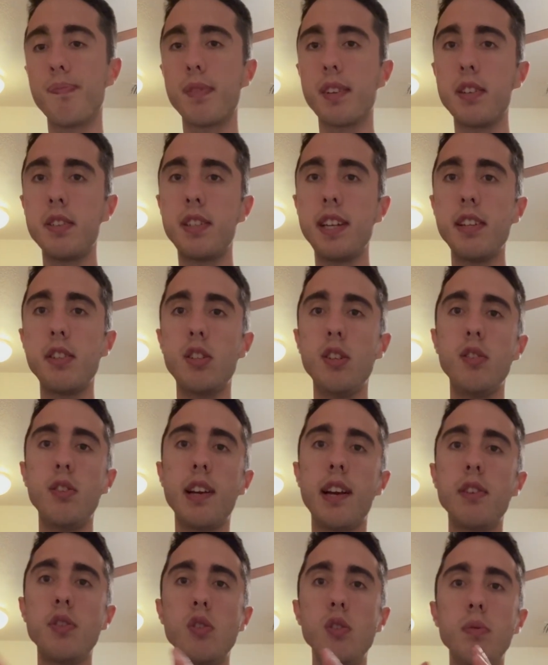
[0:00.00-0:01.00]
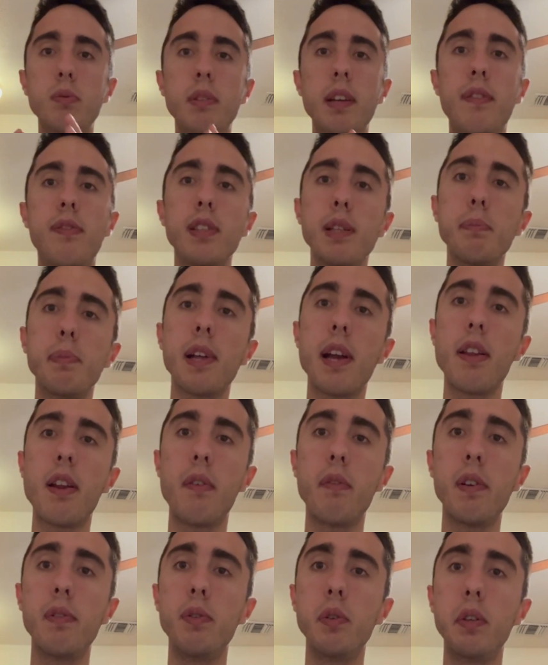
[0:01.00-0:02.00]
stay tuned. I do definitely plan
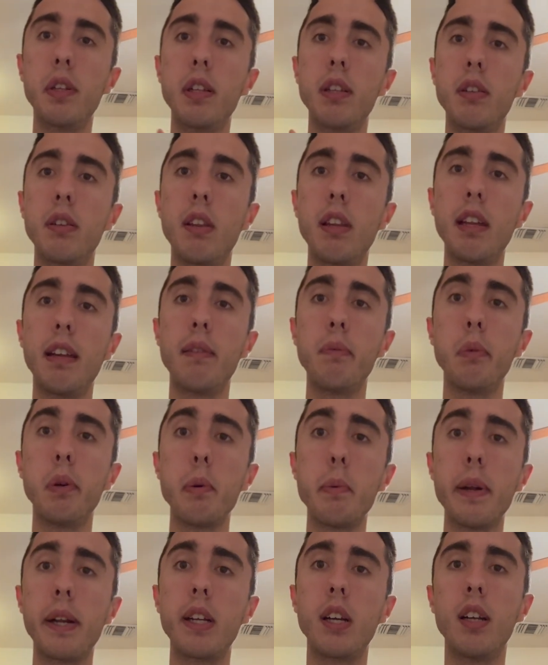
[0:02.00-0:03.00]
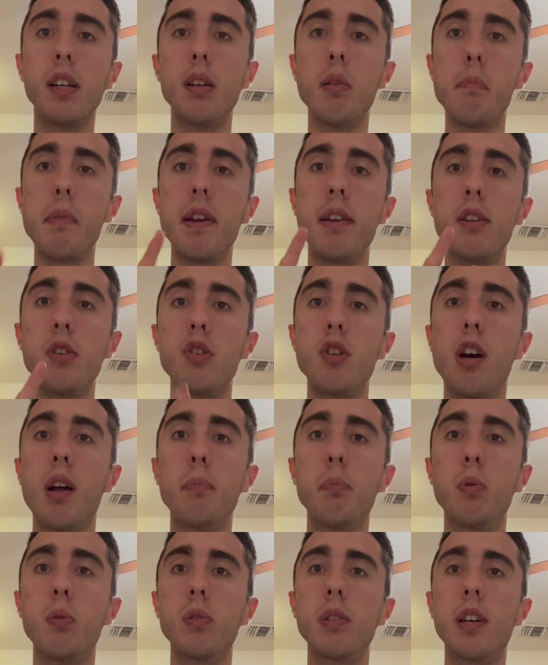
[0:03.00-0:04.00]
on reviewing the Mermaid Gundam and the
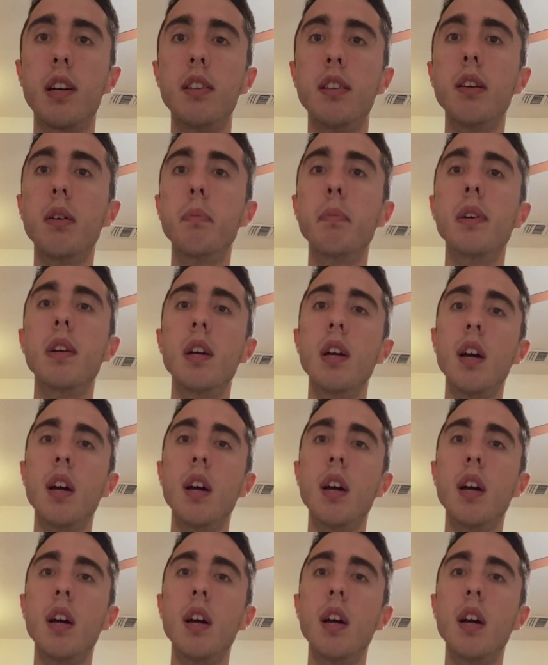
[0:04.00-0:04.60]
John Bull Gundam.